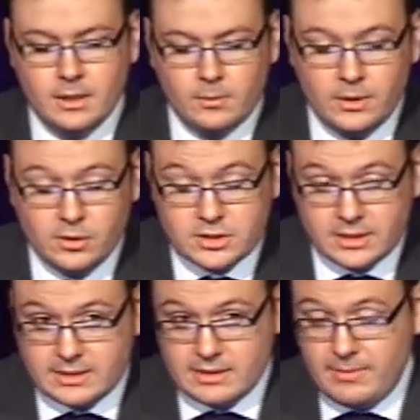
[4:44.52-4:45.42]
We looked
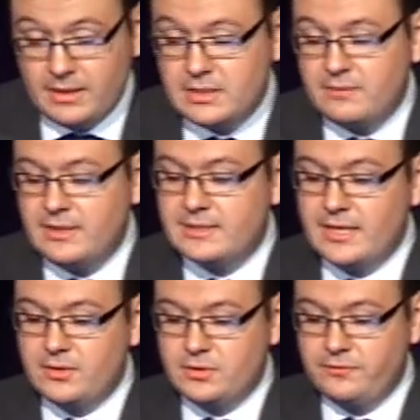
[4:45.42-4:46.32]
at the ability of these
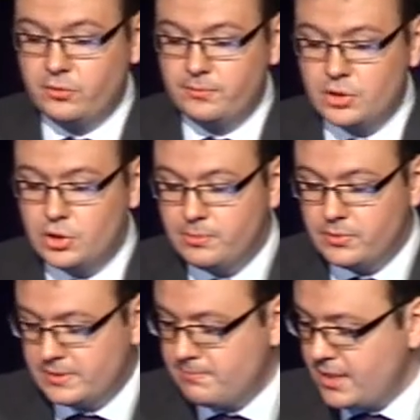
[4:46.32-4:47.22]
cells to form
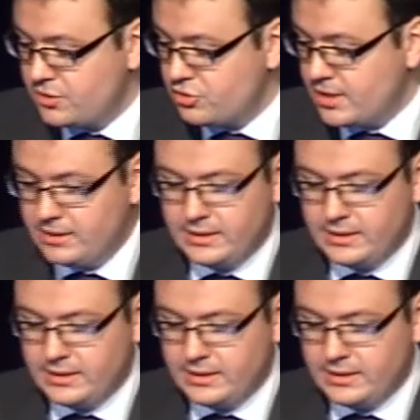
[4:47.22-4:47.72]
tubules and matrigel,